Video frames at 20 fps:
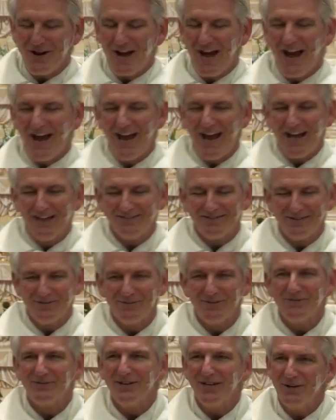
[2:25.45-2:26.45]
I asked him
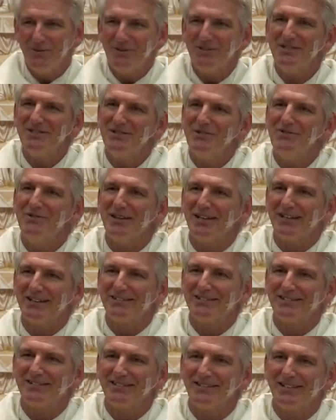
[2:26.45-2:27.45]
if he would do
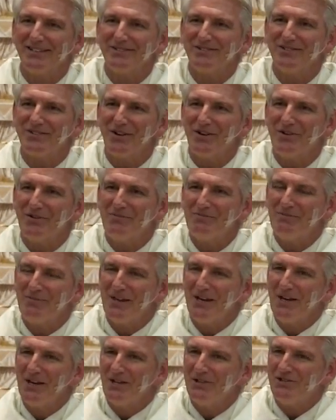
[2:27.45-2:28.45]
this. And so,
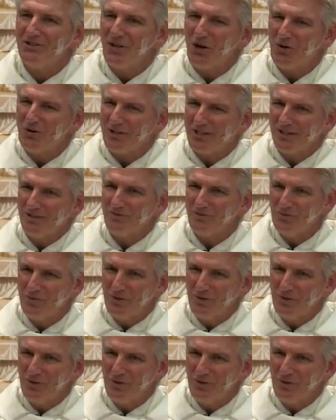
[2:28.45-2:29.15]
Joe, can